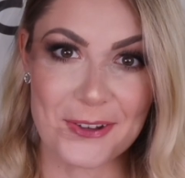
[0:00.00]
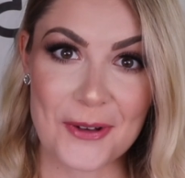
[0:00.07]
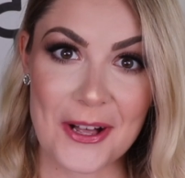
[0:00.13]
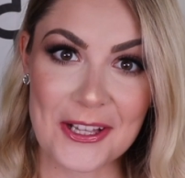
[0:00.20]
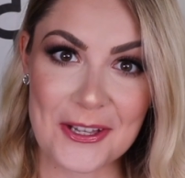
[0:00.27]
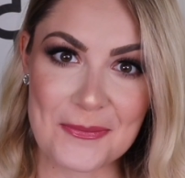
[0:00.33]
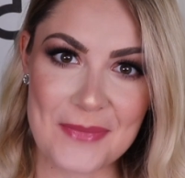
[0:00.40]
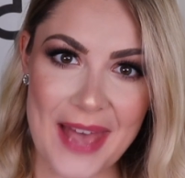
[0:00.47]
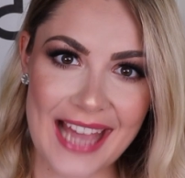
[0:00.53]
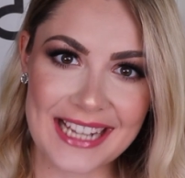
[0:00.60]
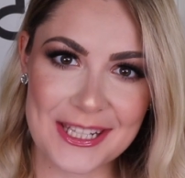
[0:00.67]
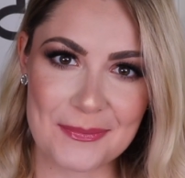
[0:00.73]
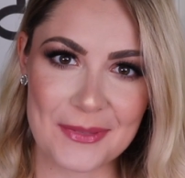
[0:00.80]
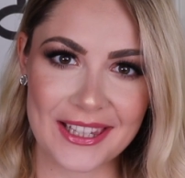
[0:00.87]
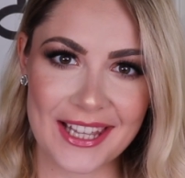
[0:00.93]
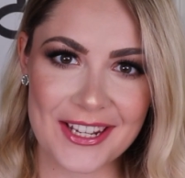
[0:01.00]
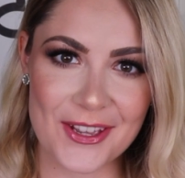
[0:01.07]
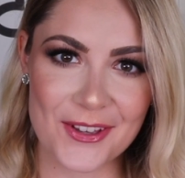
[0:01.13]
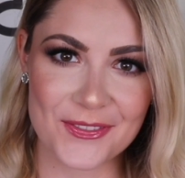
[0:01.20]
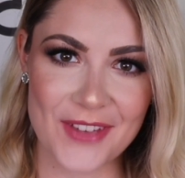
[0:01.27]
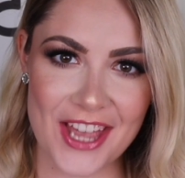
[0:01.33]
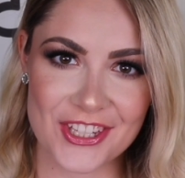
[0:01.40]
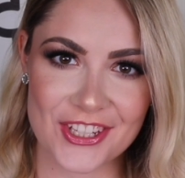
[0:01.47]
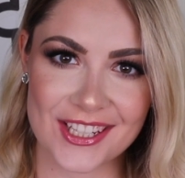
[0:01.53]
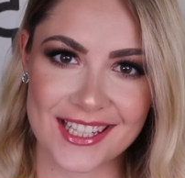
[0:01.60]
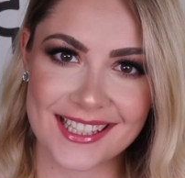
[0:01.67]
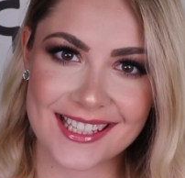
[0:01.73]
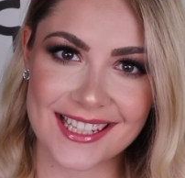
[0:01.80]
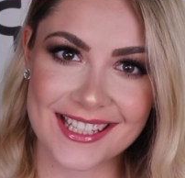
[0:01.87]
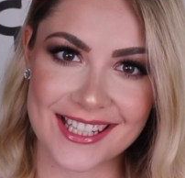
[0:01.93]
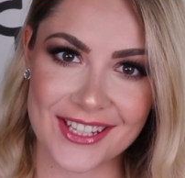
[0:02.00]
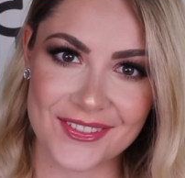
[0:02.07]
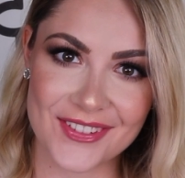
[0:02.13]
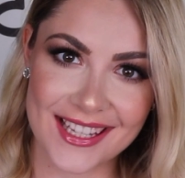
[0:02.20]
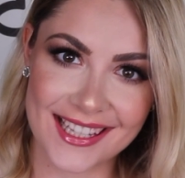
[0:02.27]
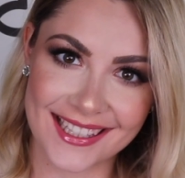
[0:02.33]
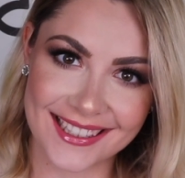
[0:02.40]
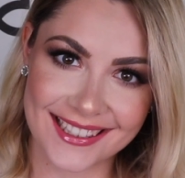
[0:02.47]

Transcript: Welcome back to Millennial Fashionista TV.